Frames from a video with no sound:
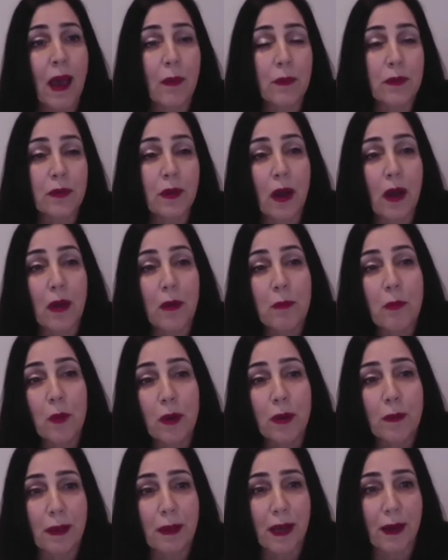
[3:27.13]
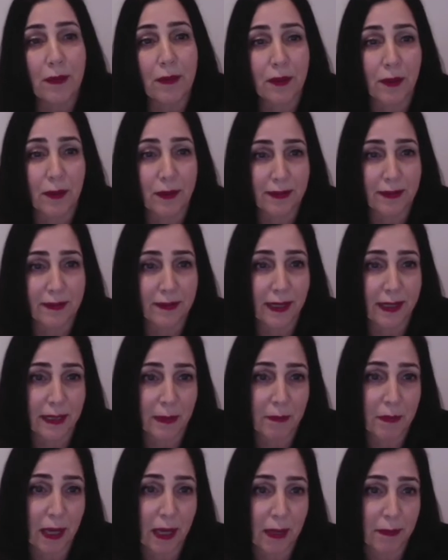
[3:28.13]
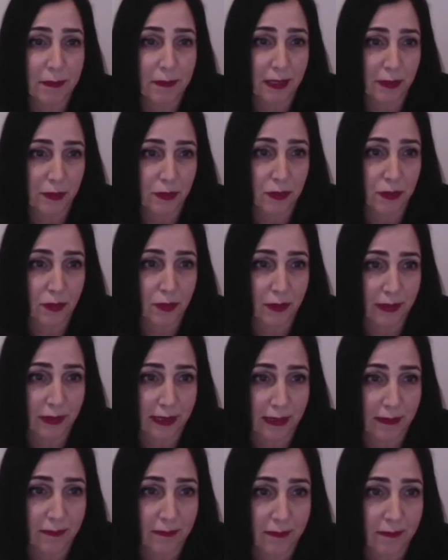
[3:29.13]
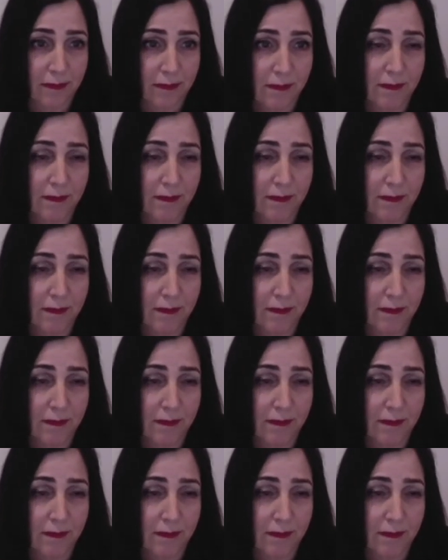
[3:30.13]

I will talk more about our exciting pipeline shortly.